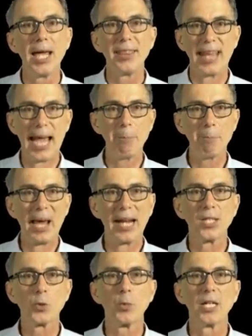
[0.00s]
That
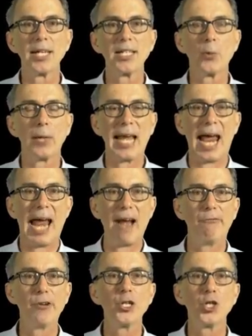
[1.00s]
balance would lead to an
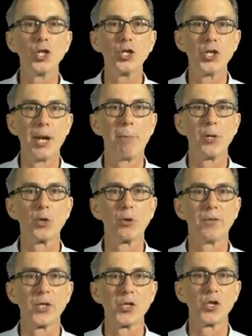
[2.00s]
average temperature
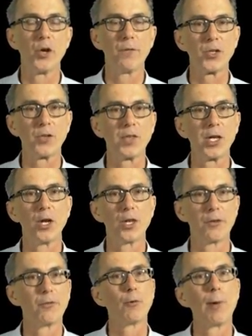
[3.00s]
of the surface of the
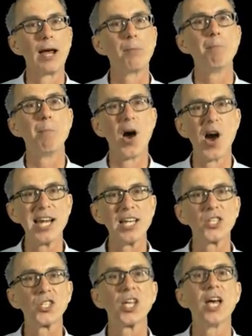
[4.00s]
Earth of around
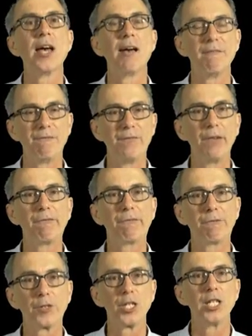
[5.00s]
minus
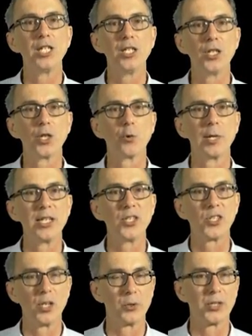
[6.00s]
15
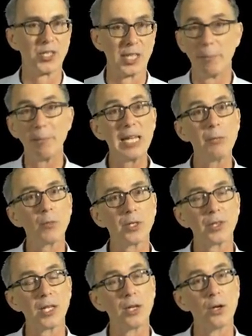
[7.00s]
degrees Celsius. And that
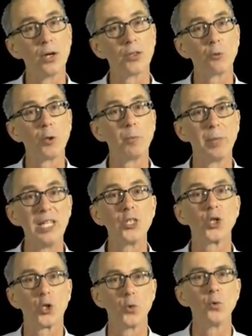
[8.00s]
means the Earth would be
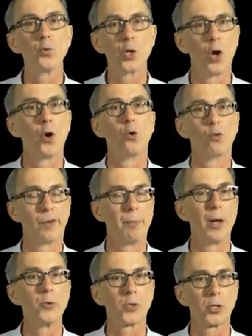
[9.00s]
too cold for
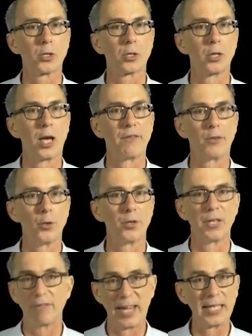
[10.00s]
most life on
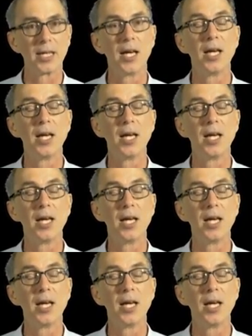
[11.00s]
Earth. In fact,